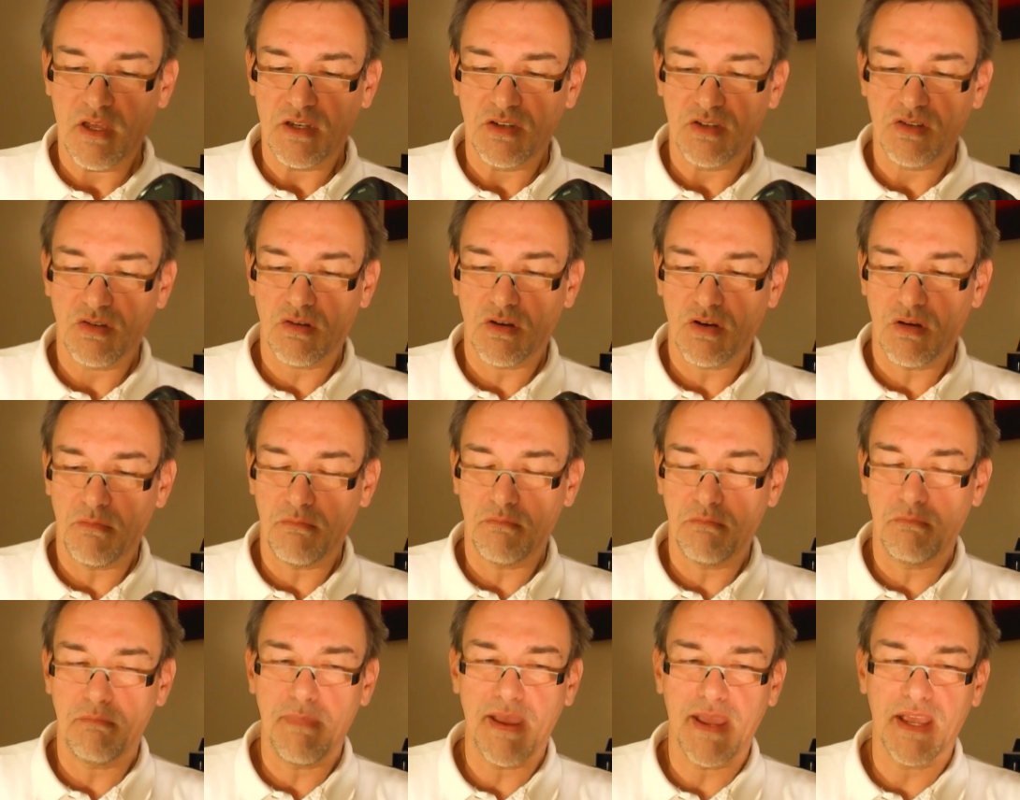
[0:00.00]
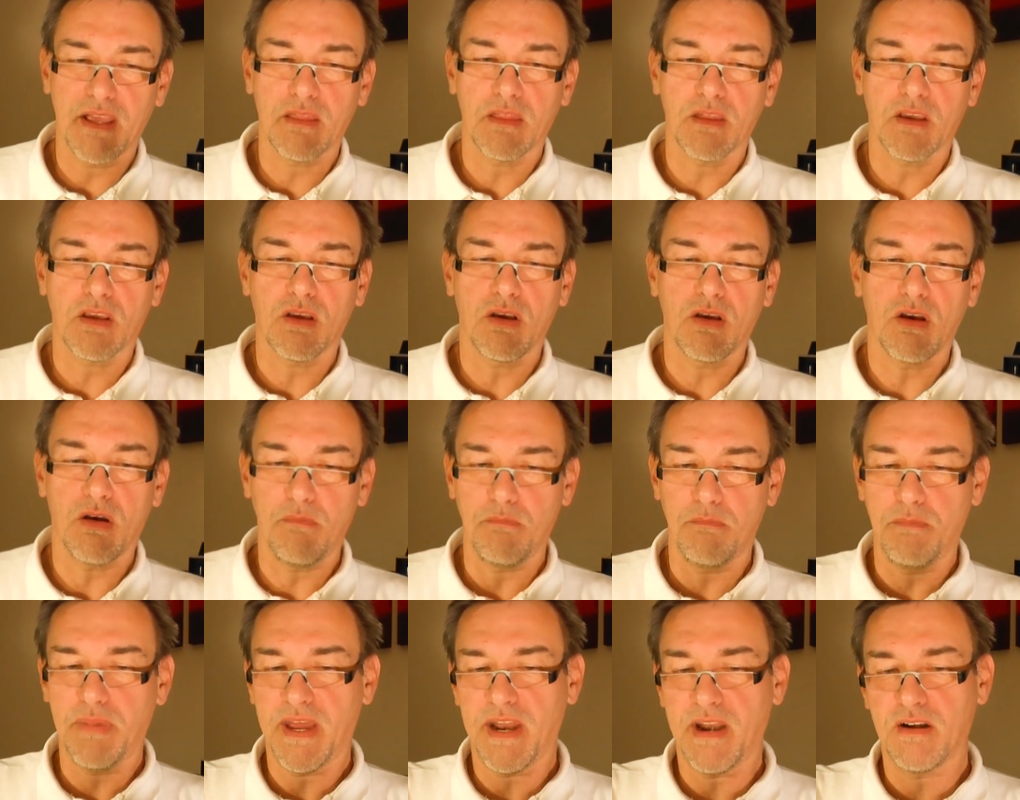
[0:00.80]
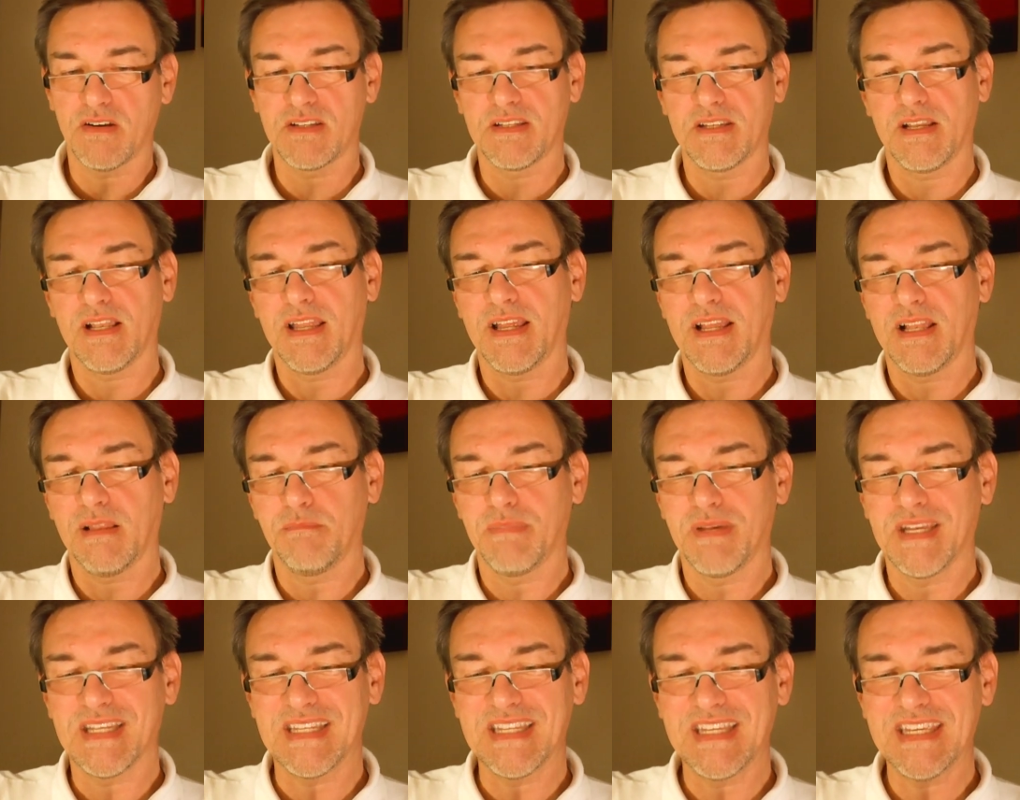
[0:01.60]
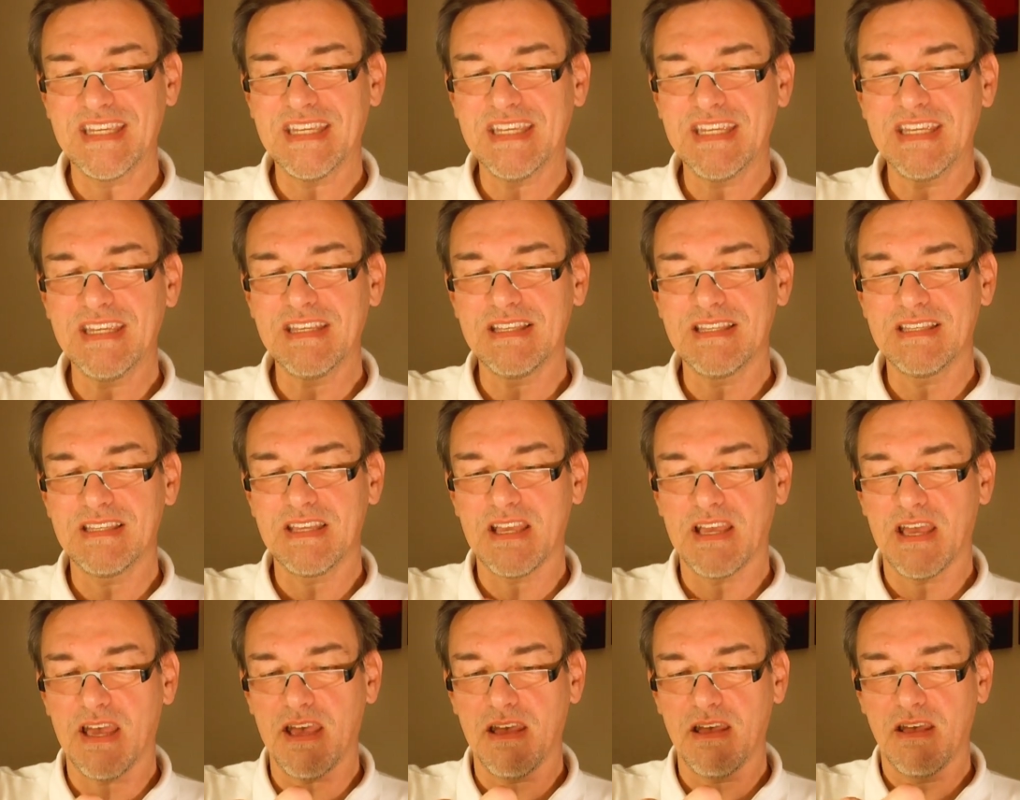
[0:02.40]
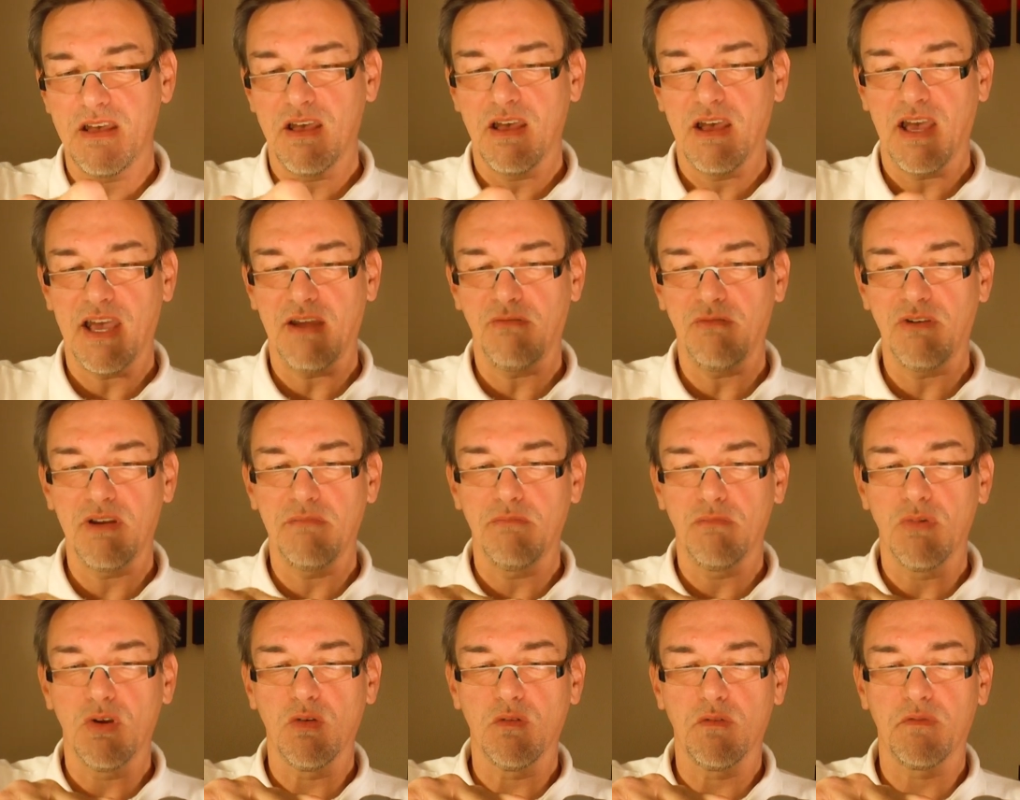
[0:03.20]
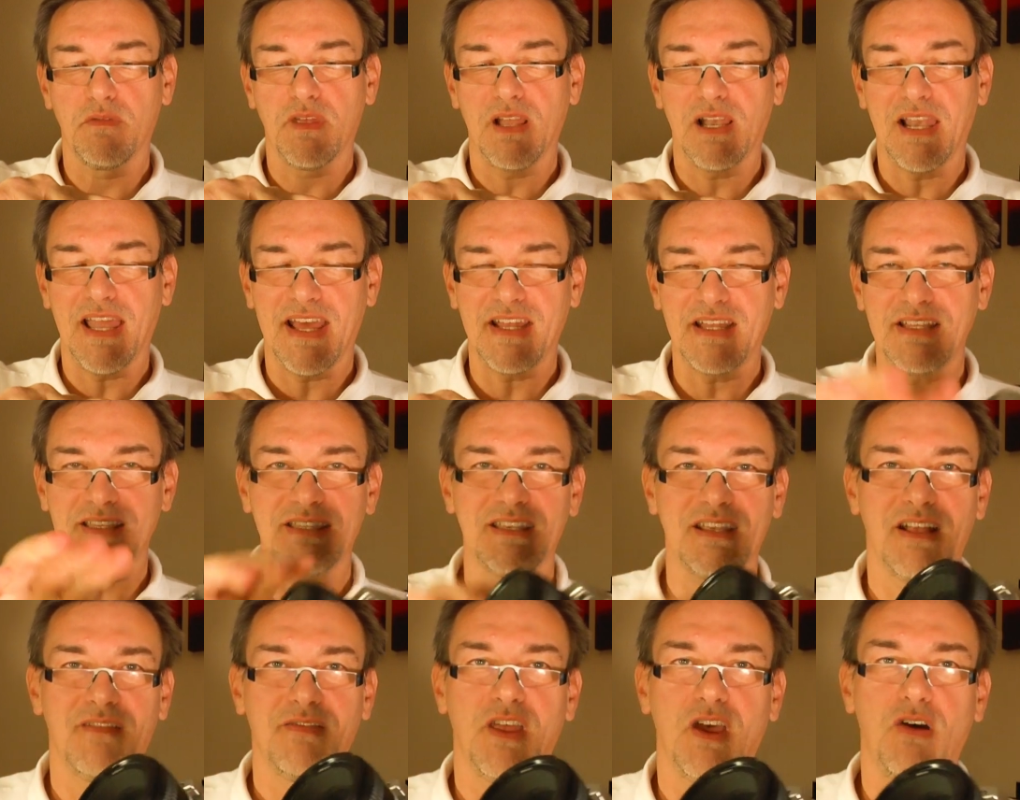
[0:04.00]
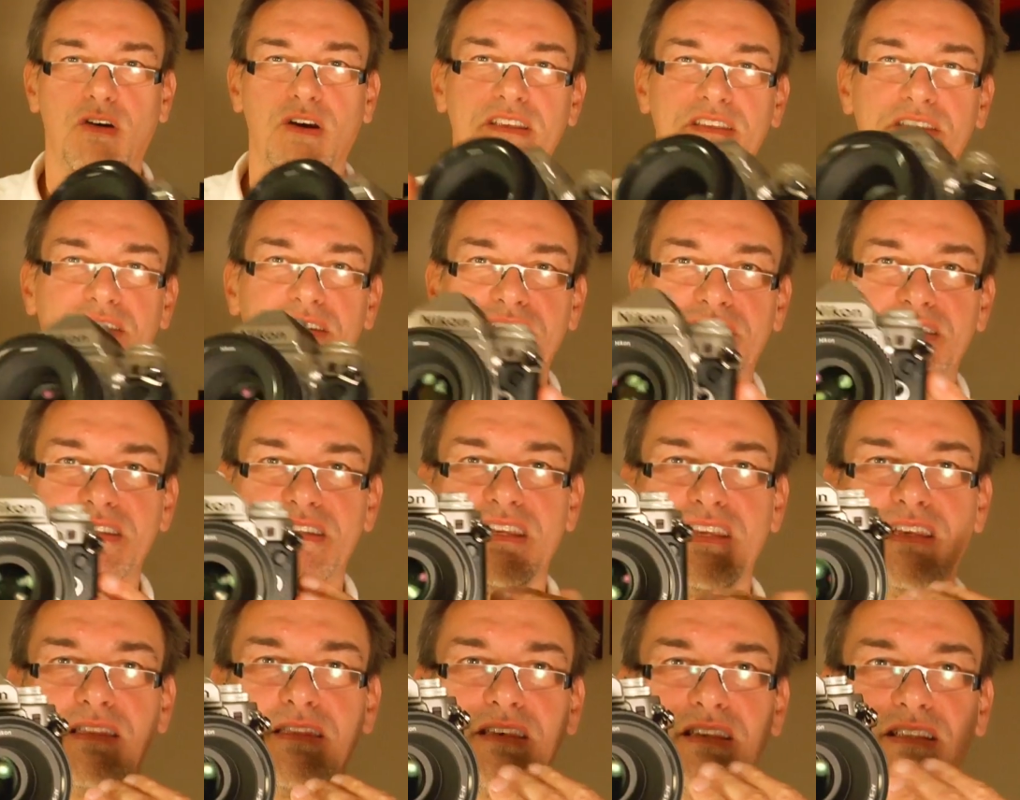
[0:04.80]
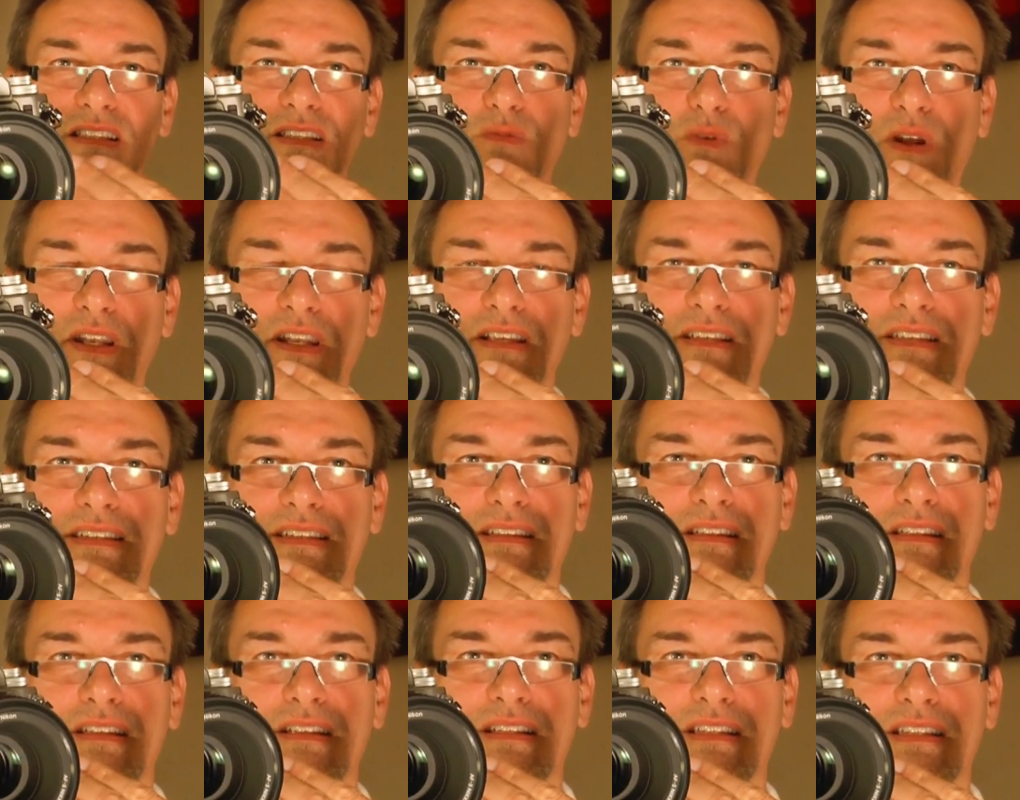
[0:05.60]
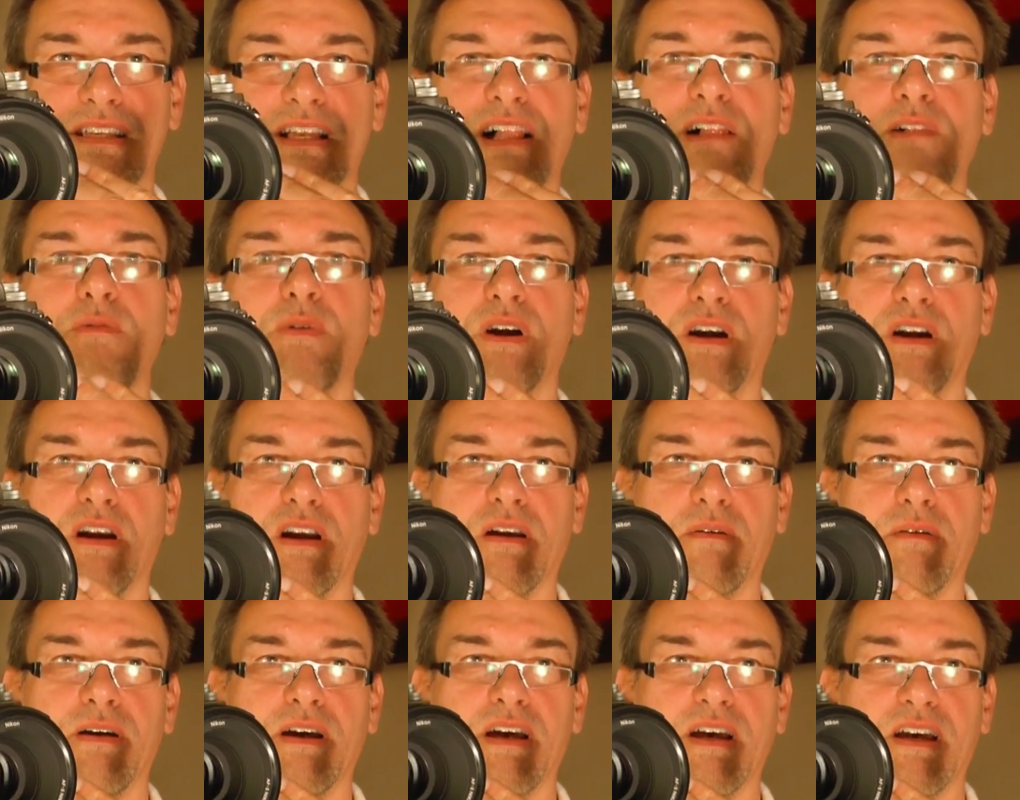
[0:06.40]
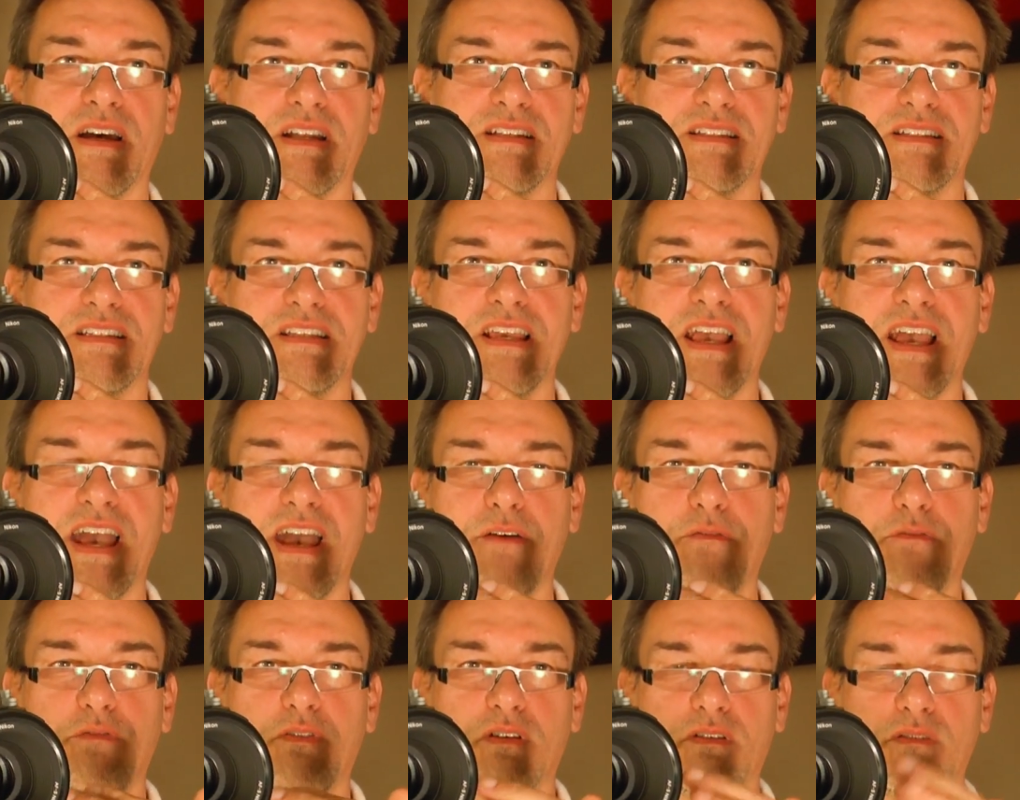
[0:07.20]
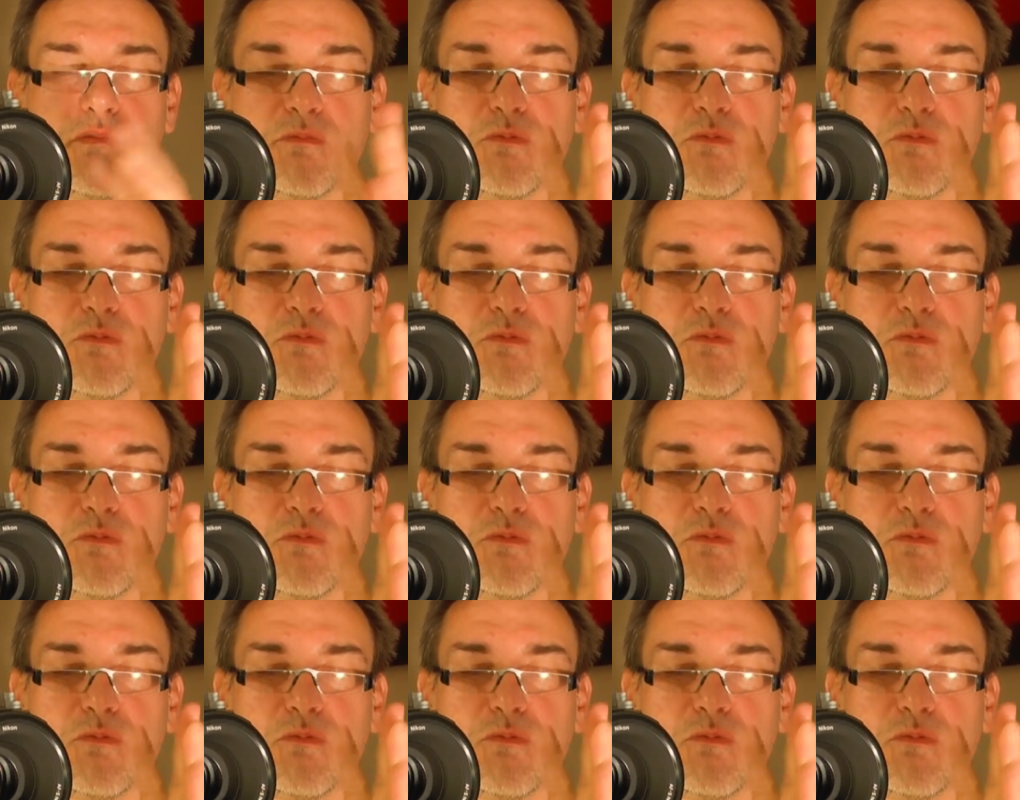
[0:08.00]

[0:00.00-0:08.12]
To make the comparison a little bit easier, I remove the lens. Oh, as you see, this one is the silver Df.